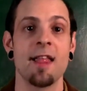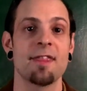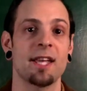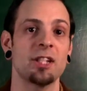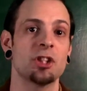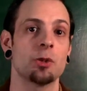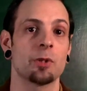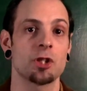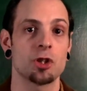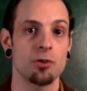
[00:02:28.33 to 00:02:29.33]
thanks to a
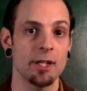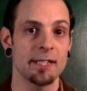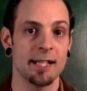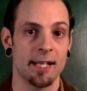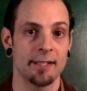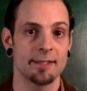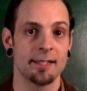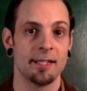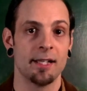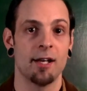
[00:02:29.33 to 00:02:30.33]
strict diet
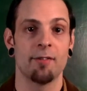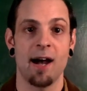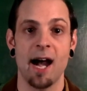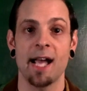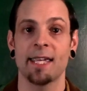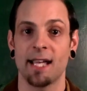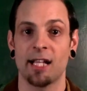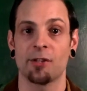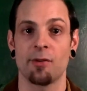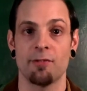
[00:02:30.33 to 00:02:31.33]
of high
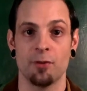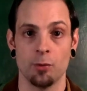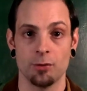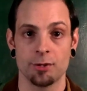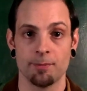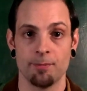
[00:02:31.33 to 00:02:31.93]
calorie foods.